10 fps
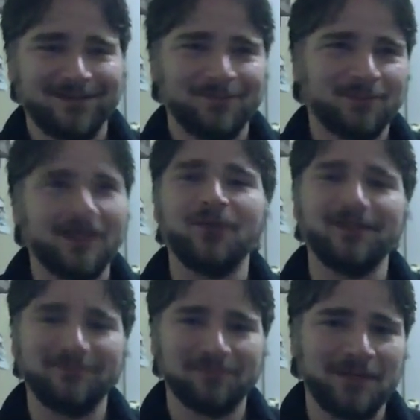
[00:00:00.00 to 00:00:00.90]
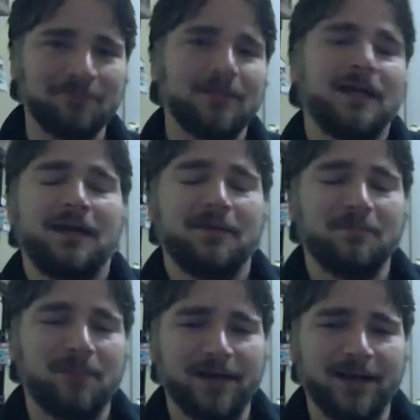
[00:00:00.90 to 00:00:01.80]
played with it, right?
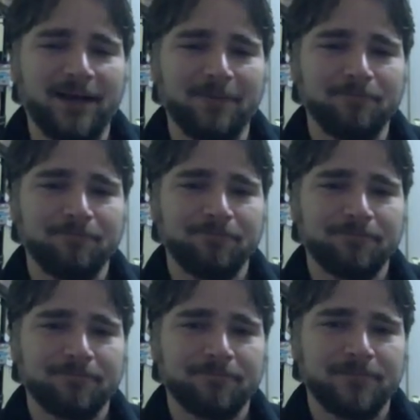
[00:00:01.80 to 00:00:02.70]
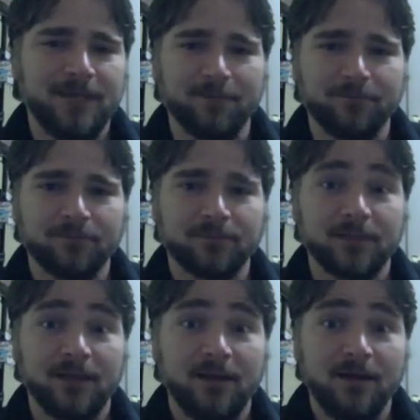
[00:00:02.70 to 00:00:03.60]
But yeah.
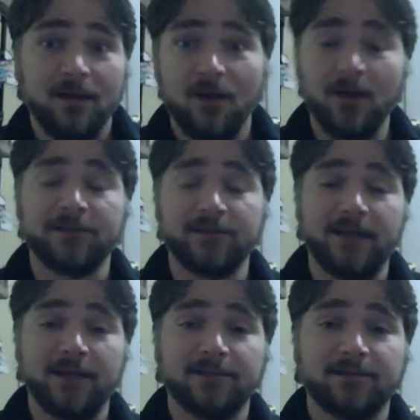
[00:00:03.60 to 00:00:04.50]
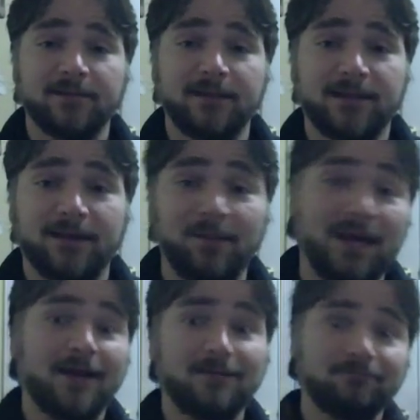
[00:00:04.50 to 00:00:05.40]
Okay, so that's kind of
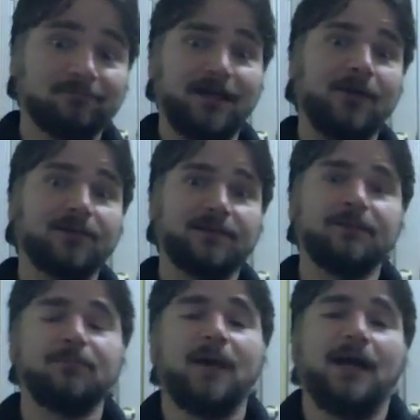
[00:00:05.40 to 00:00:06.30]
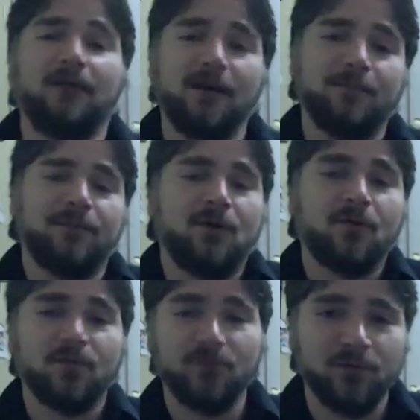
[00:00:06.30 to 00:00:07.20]
my 1,000-mile up
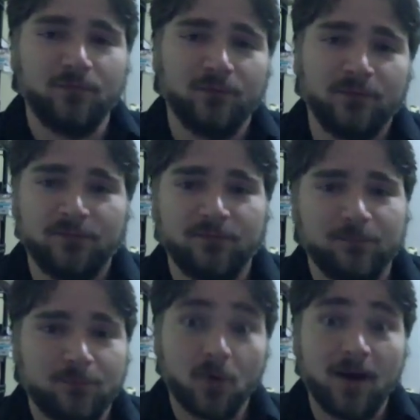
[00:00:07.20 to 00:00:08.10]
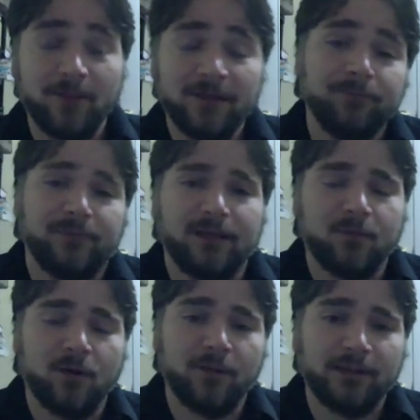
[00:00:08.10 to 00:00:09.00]
overview of programming
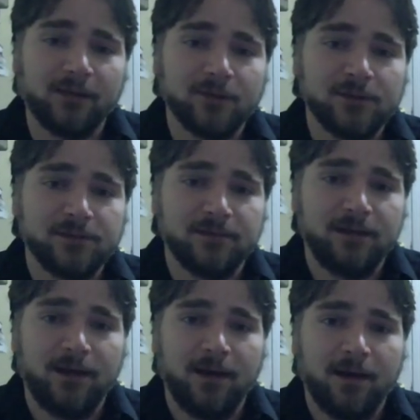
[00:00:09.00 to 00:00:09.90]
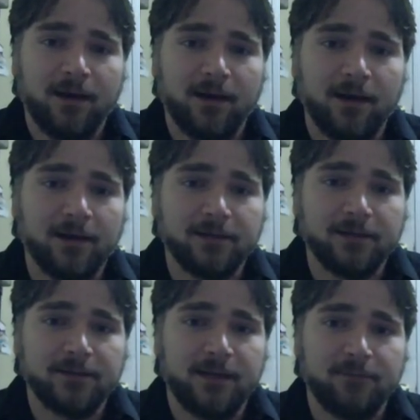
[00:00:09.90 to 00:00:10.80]
and programming languages.
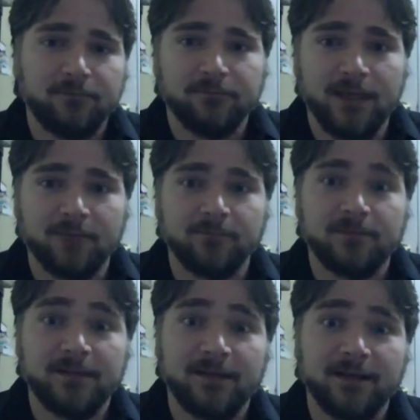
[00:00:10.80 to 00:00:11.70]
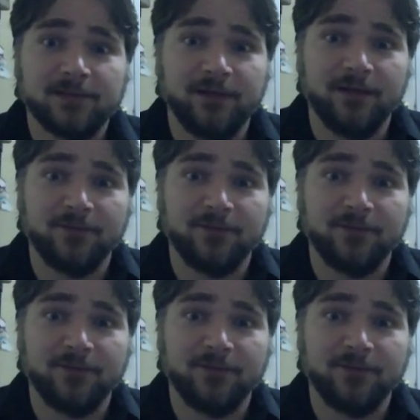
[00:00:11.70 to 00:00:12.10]
And yeah, see you in the next video.